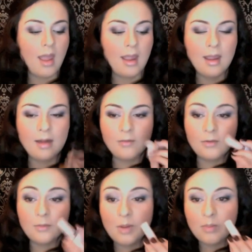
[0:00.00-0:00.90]
And
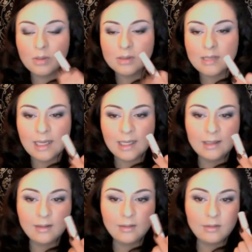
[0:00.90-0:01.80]
for pimples, I
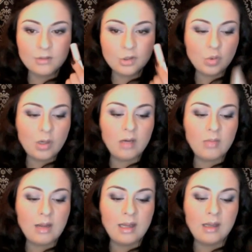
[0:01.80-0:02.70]
swear
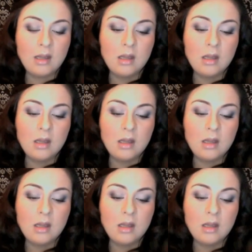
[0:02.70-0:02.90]
by